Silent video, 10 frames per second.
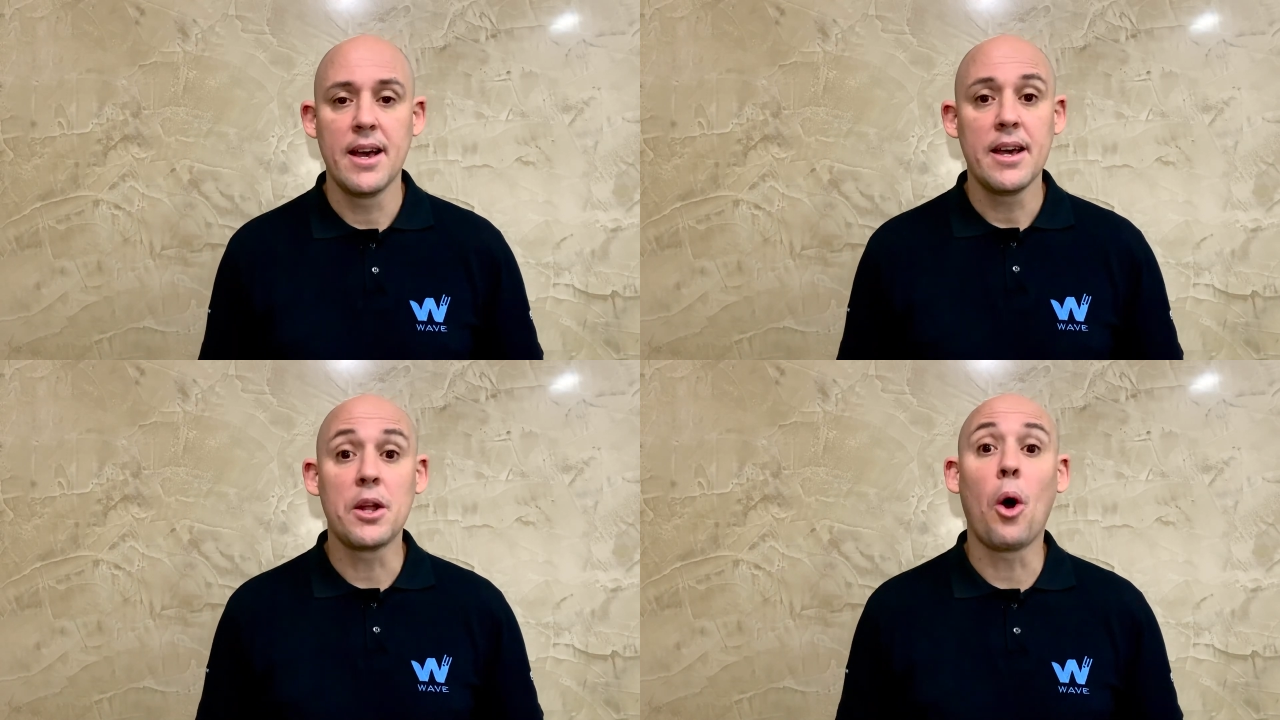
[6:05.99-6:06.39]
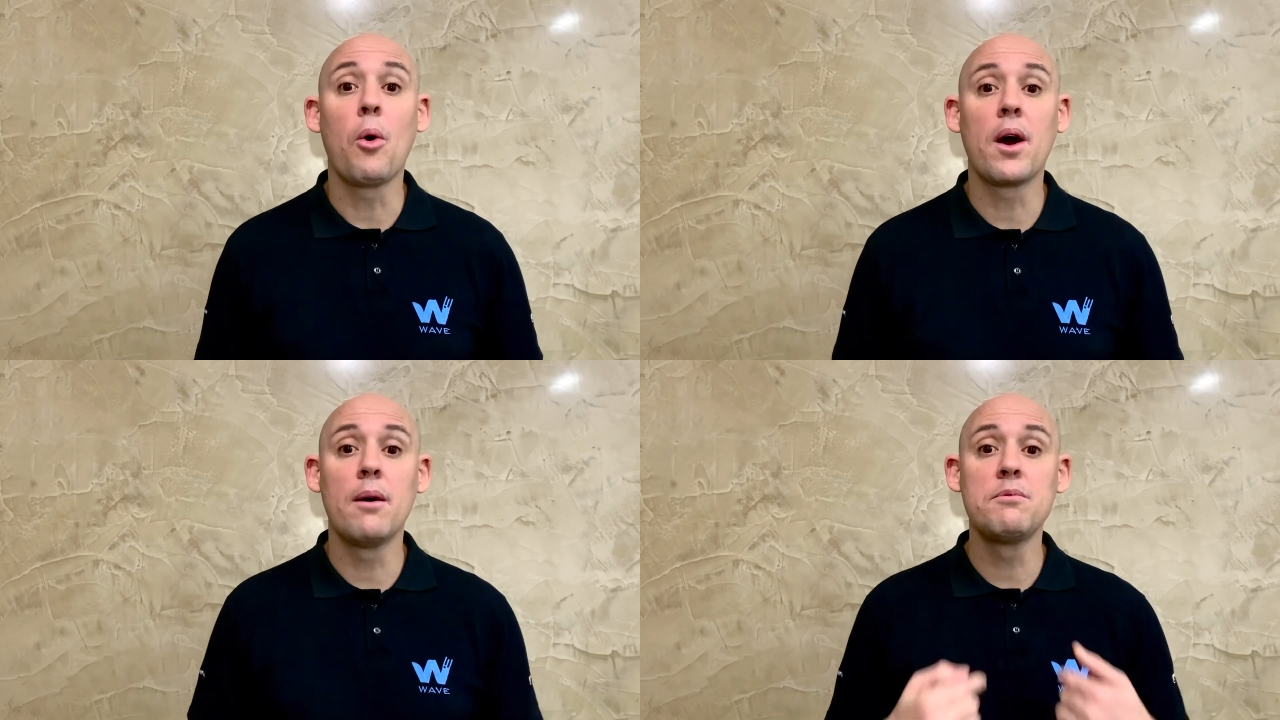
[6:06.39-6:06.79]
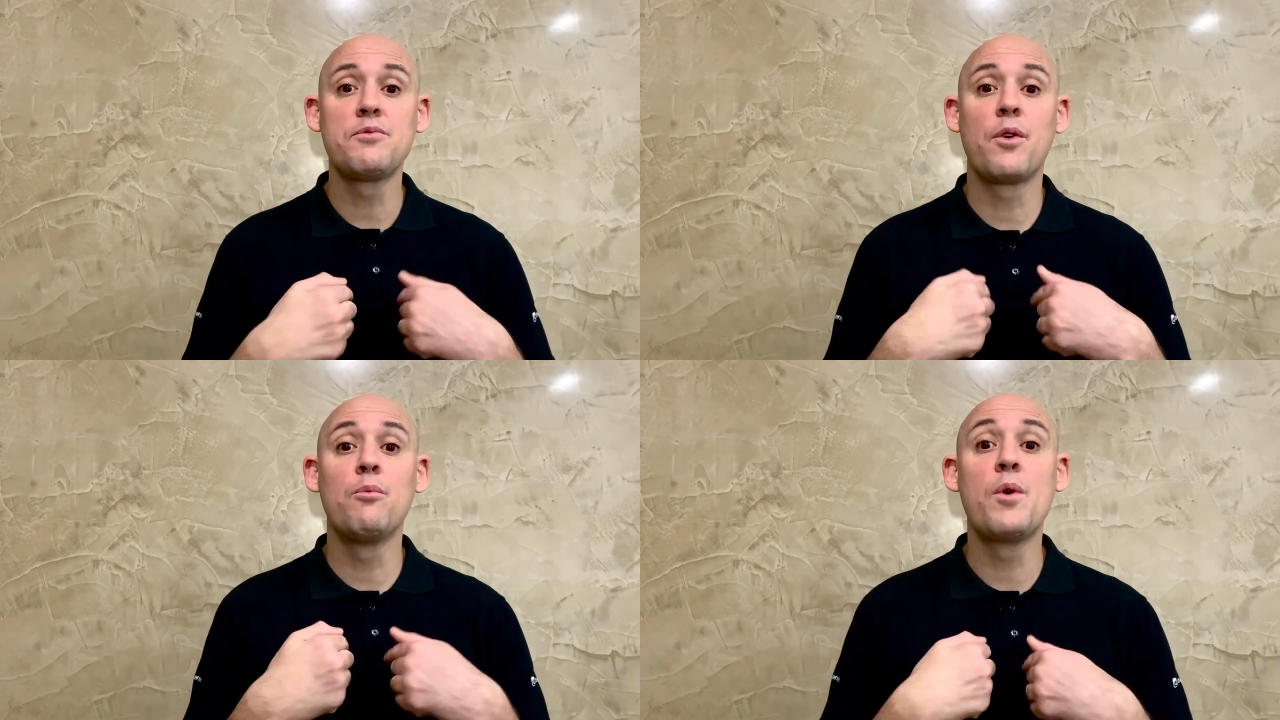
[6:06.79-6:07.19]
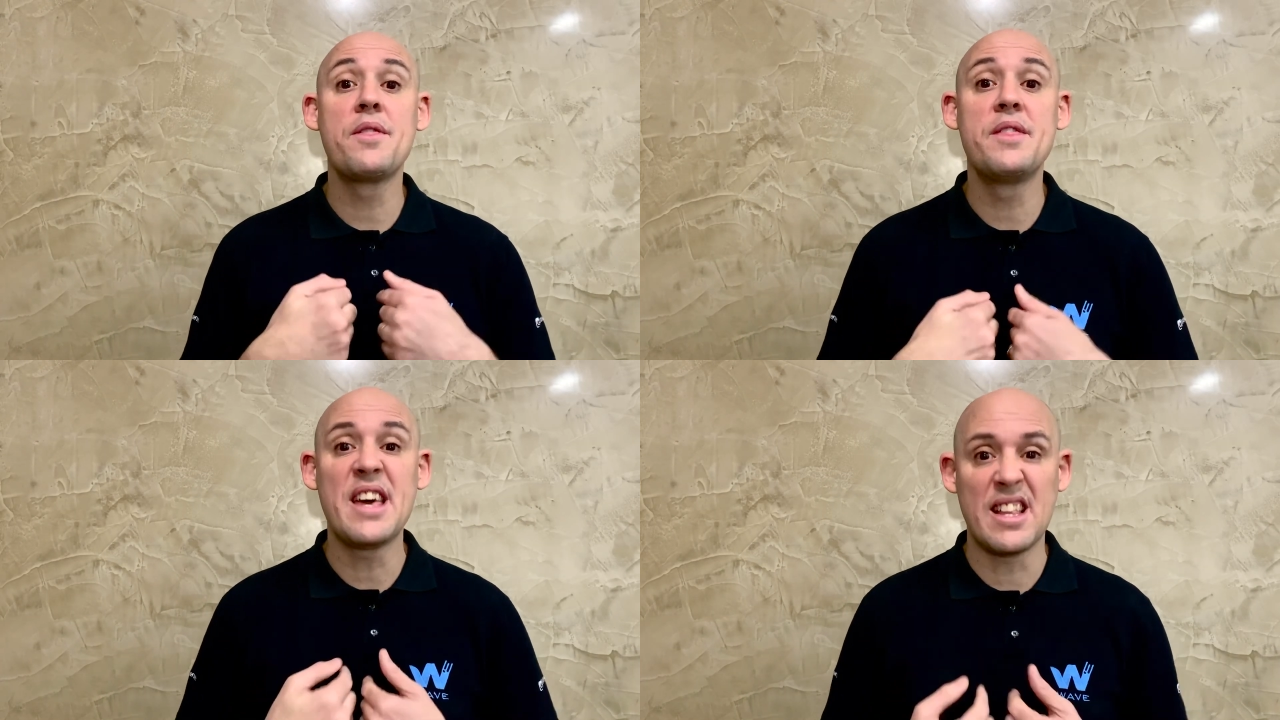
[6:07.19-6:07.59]
It all comes from
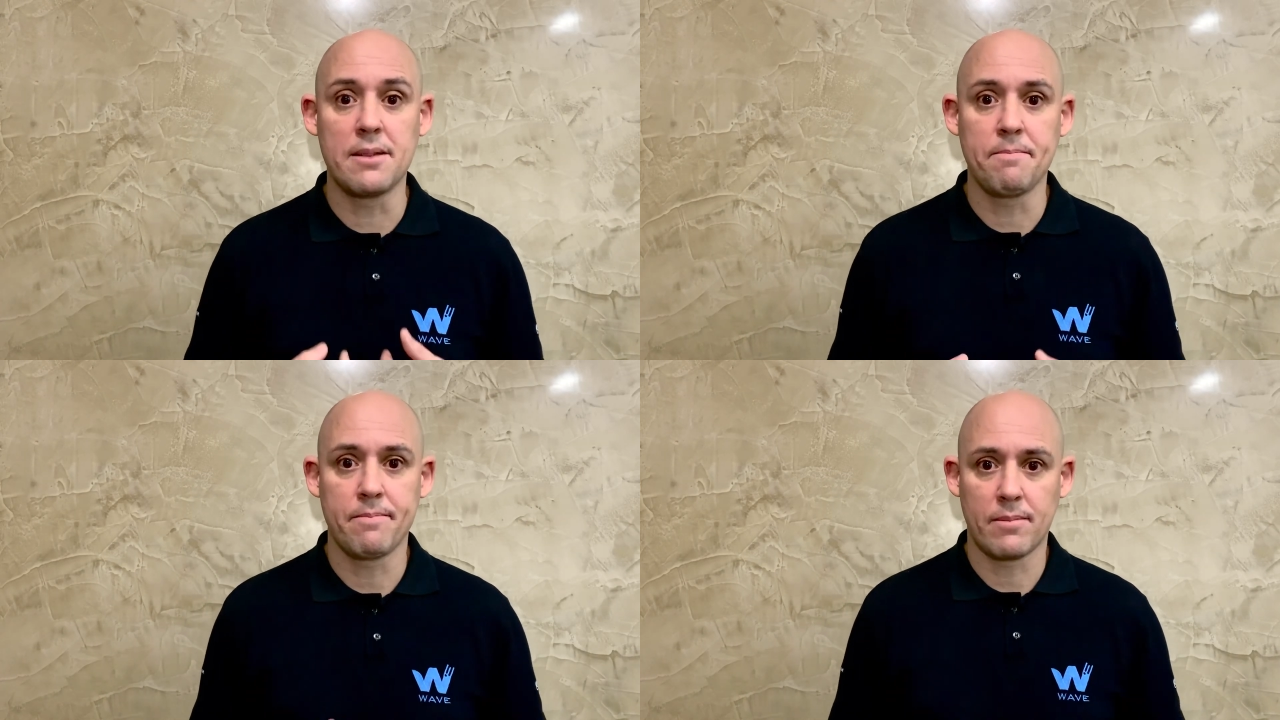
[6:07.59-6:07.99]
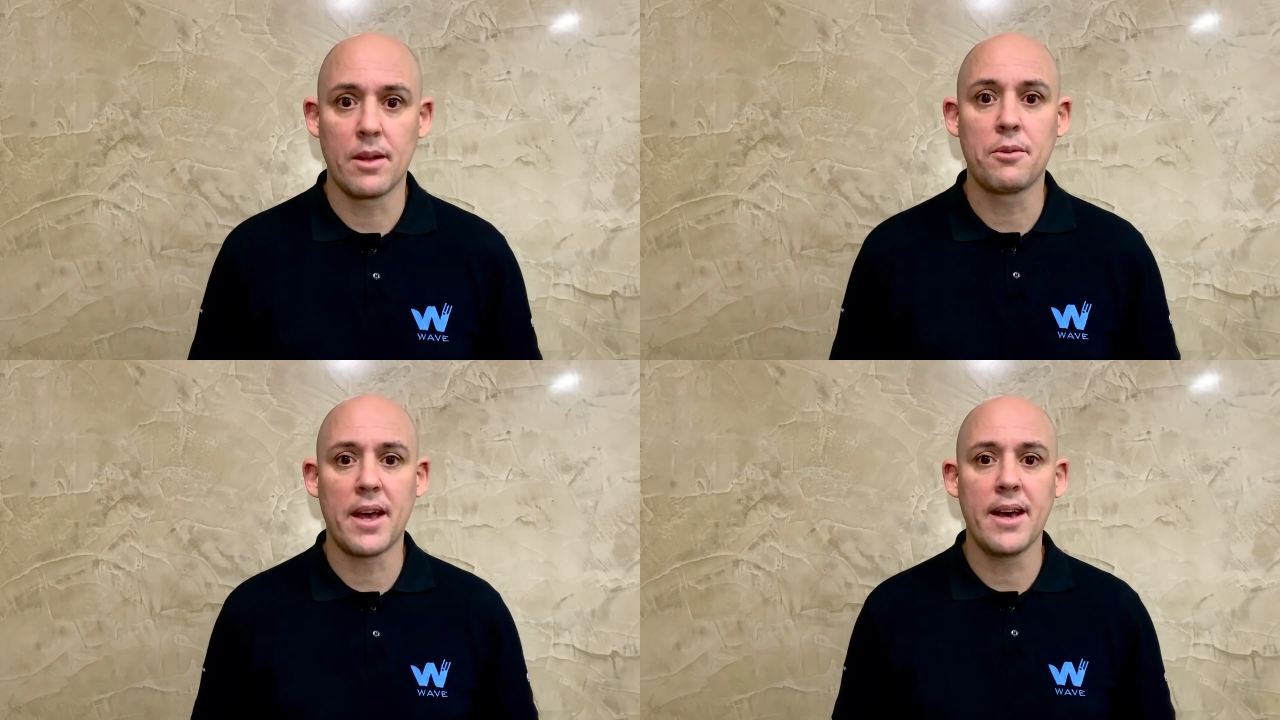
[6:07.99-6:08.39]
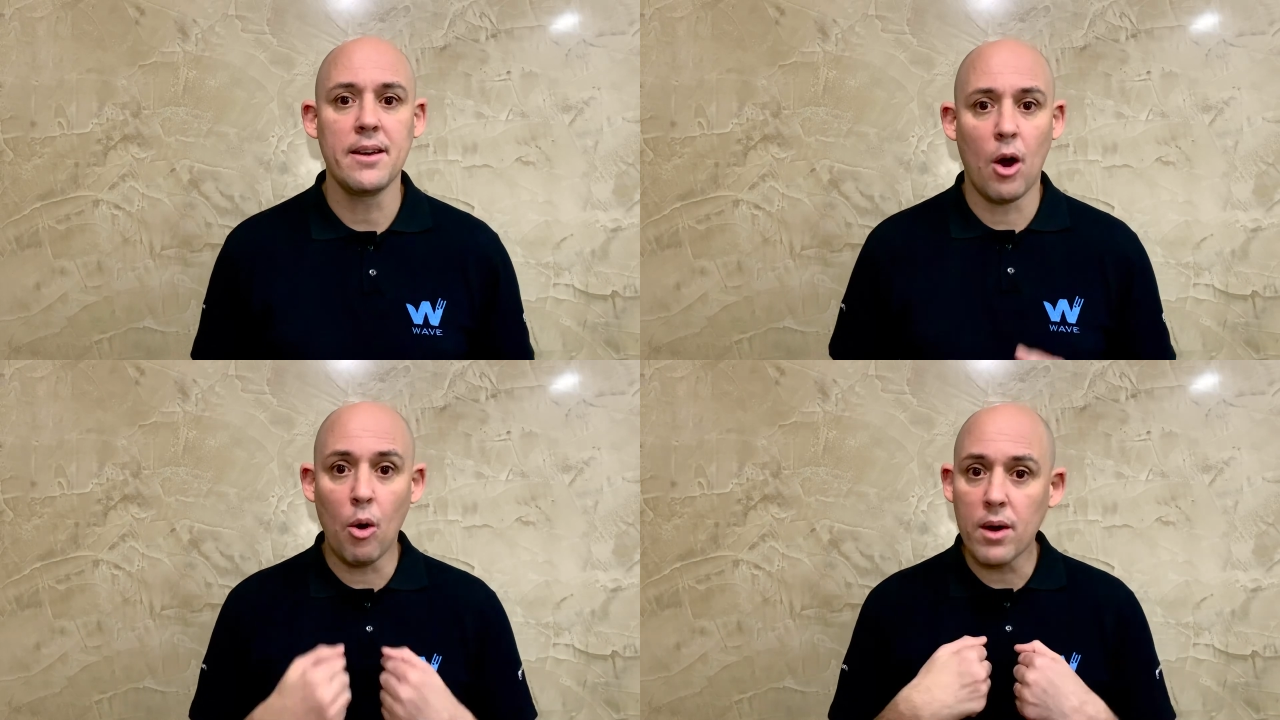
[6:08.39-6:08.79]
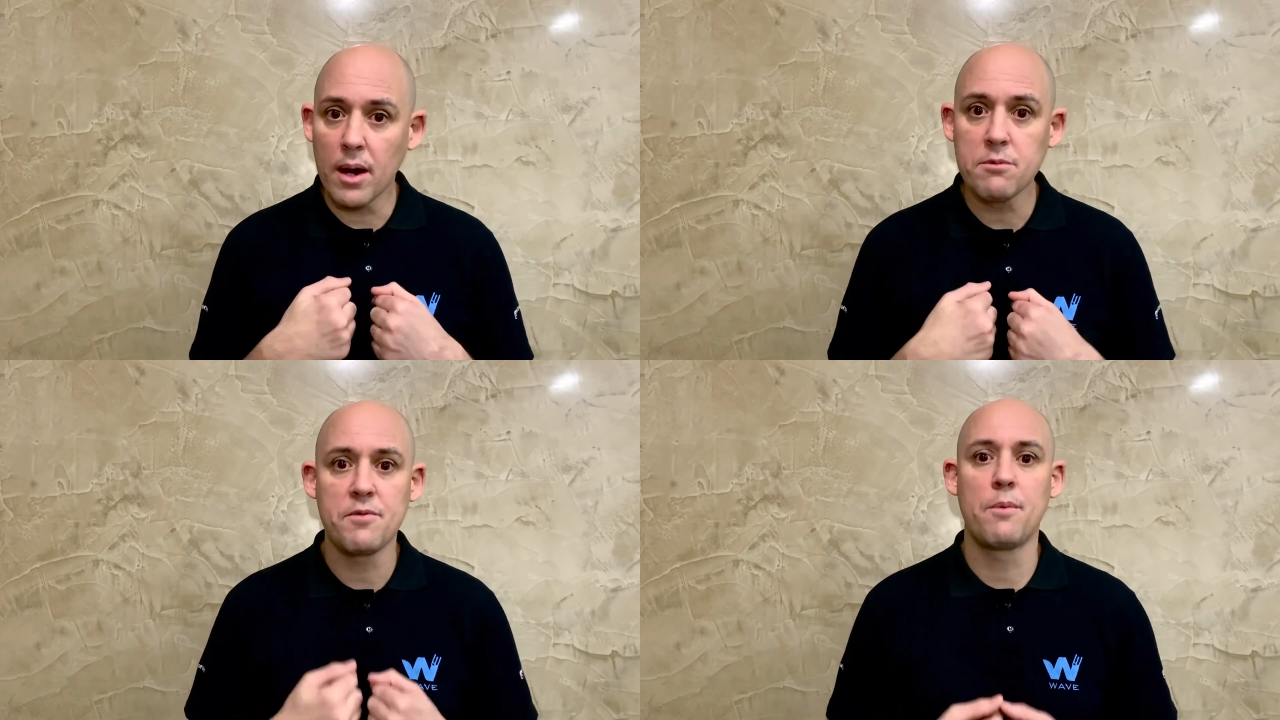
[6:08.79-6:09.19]
within, okay? All
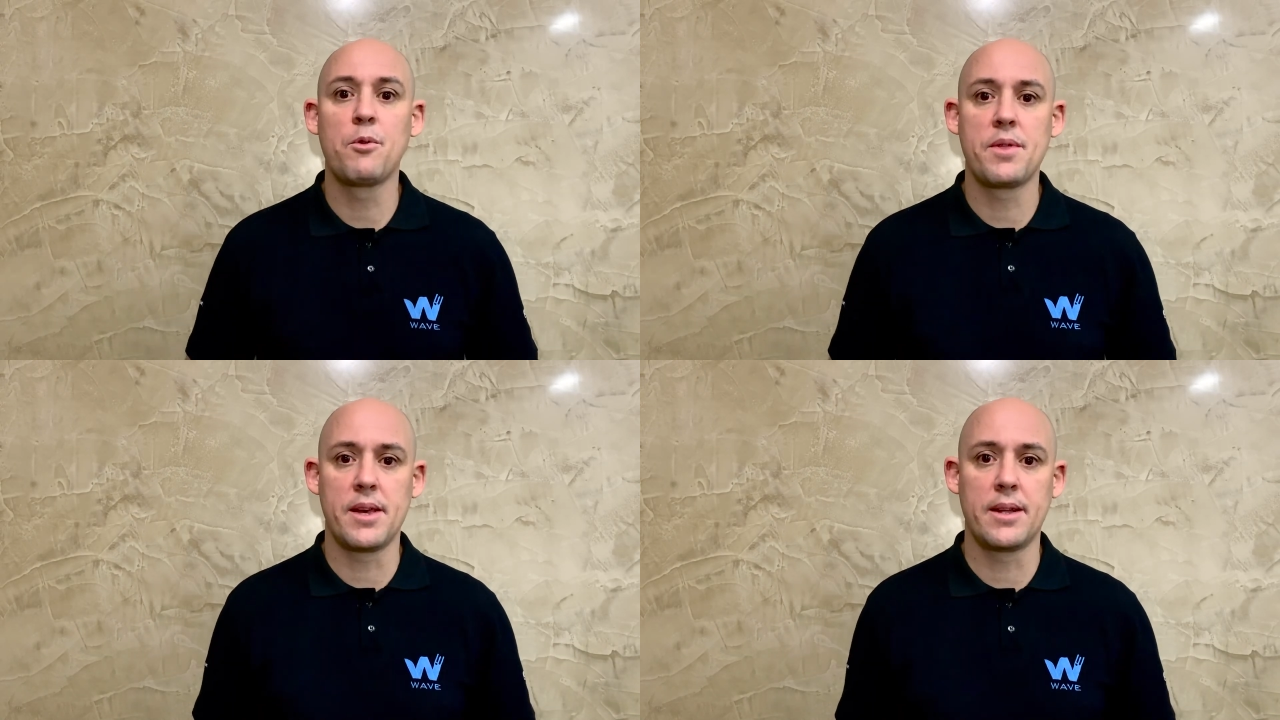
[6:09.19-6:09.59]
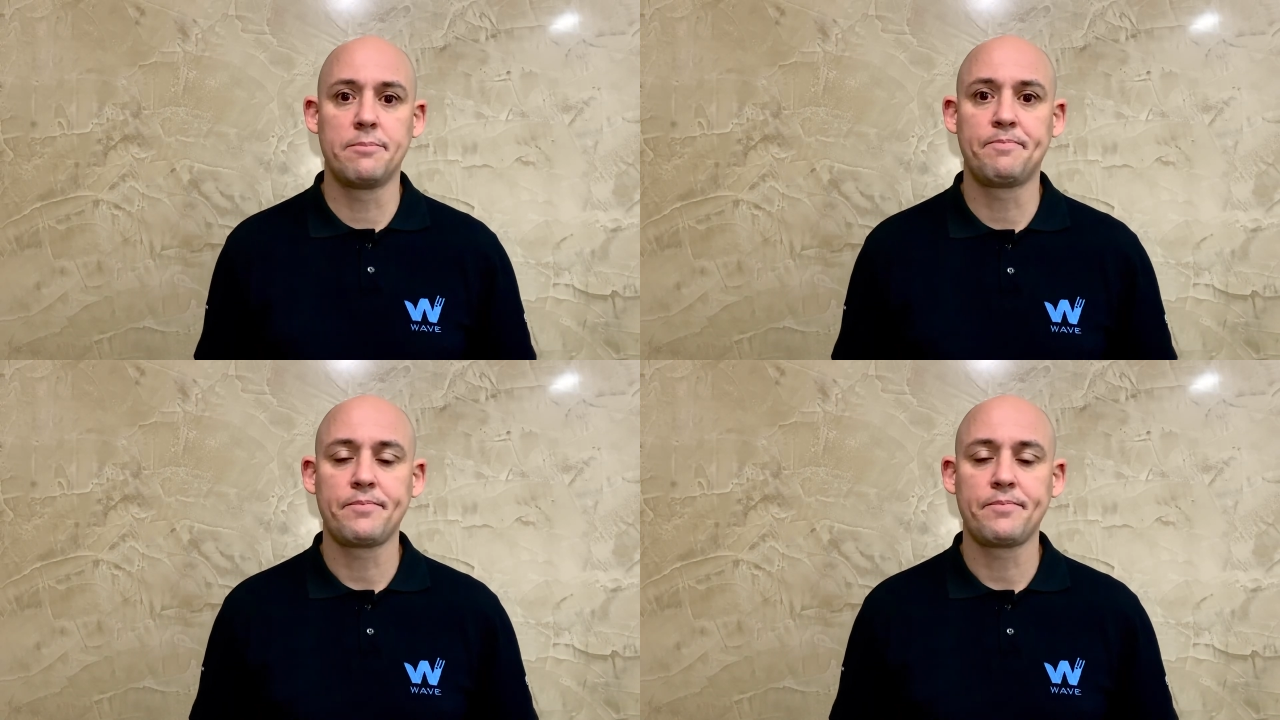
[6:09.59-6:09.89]
comes from within.